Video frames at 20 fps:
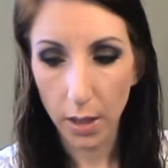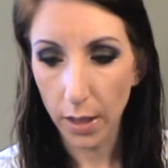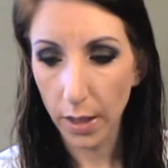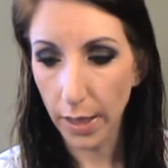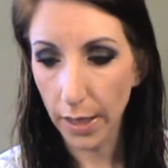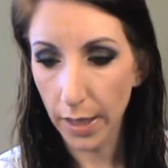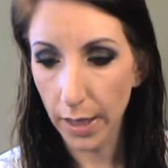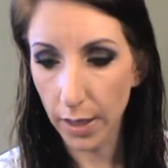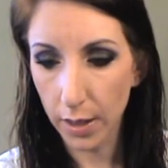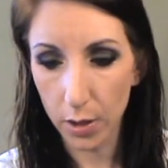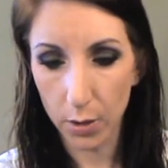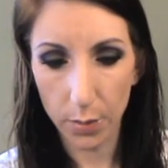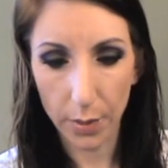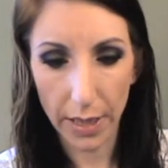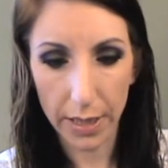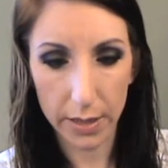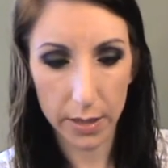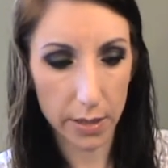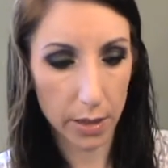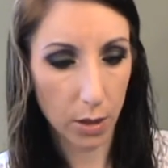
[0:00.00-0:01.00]
And
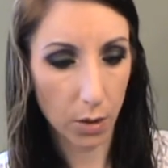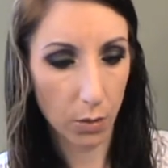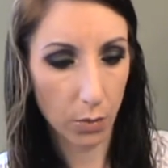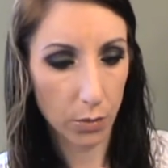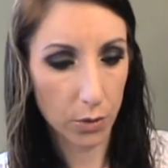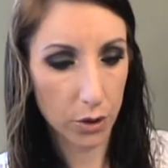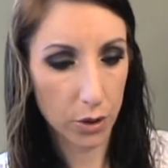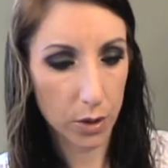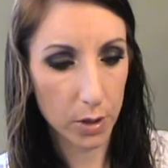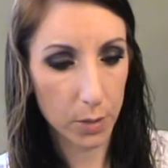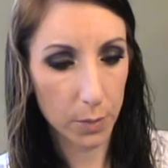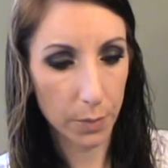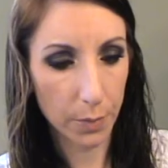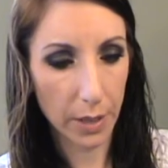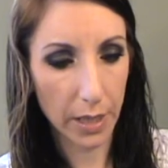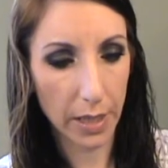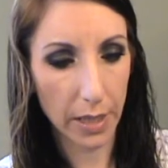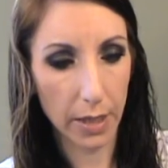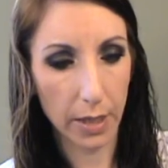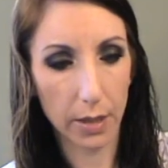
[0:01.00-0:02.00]
Pastel, which is
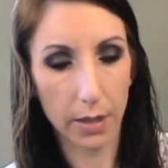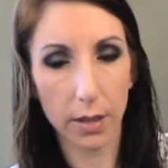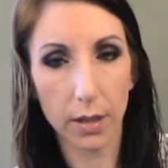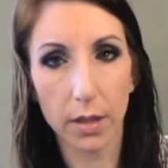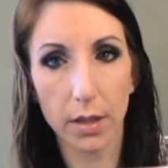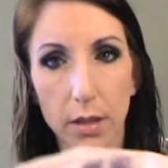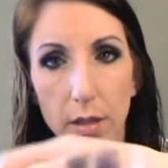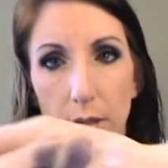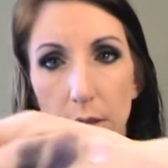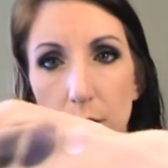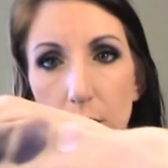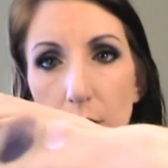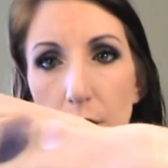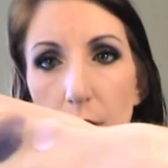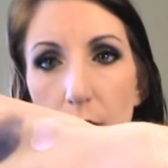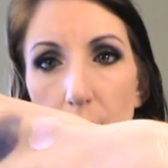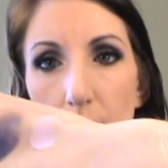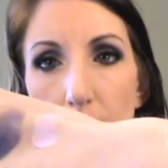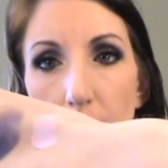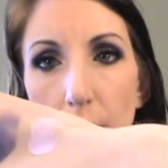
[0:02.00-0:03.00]
pink. So
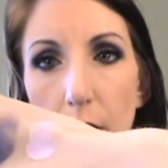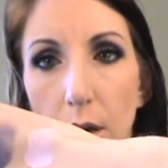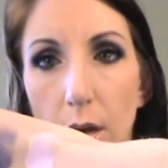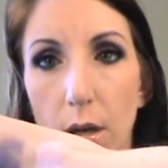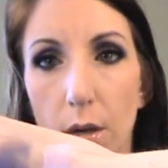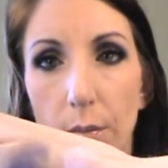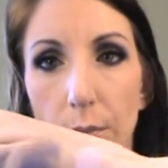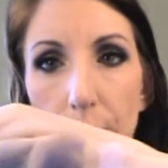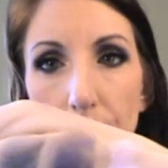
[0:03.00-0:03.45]
there they are.